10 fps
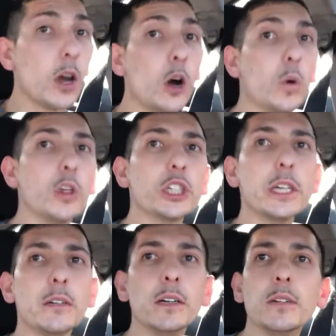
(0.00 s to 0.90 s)
oh
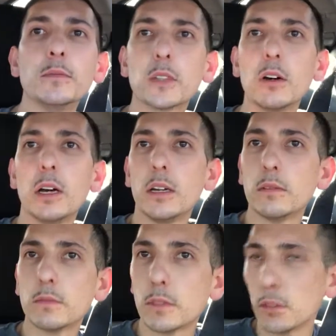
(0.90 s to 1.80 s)
shit, go ahead.
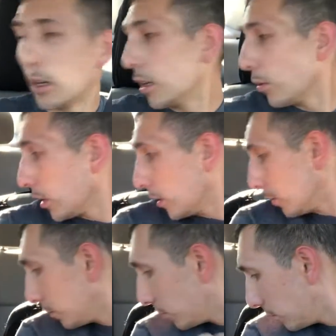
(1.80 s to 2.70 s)
I don't want to.
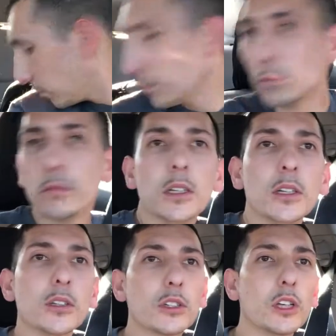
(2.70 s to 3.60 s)

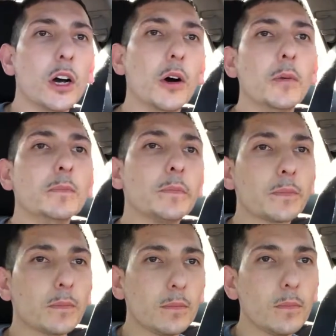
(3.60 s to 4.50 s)
So,
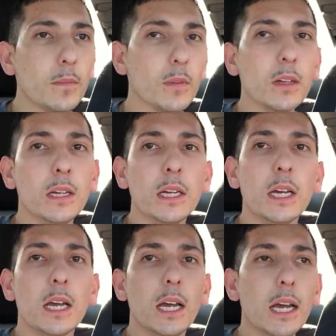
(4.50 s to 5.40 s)

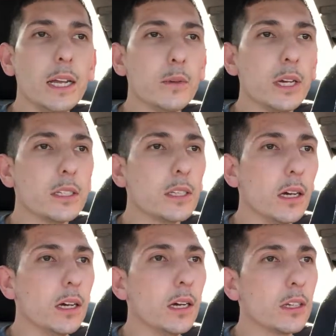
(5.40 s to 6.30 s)
anyways,
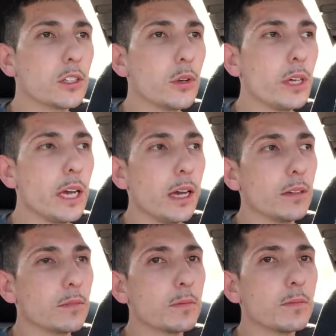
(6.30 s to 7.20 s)
yeah.
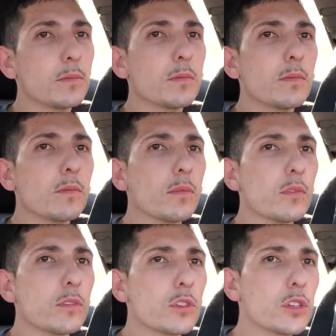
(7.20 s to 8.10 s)

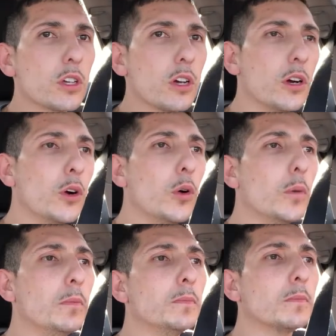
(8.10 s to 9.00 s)
So,